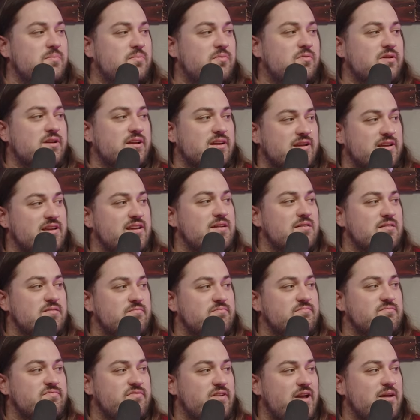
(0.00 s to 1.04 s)
people can get
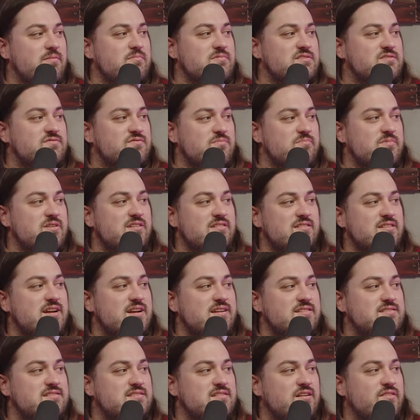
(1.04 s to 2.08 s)
famous from
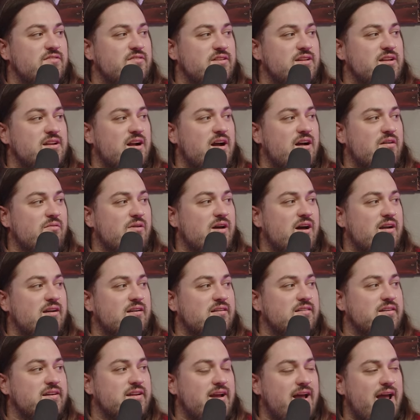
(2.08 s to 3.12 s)
internet stuff, and then
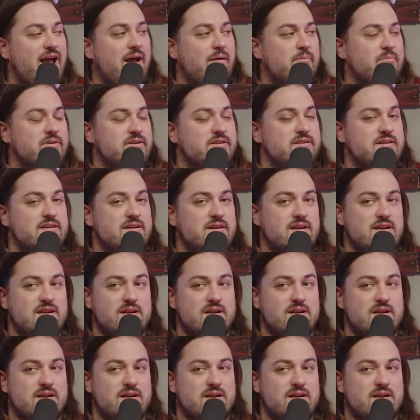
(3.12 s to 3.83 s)
ironically it happened.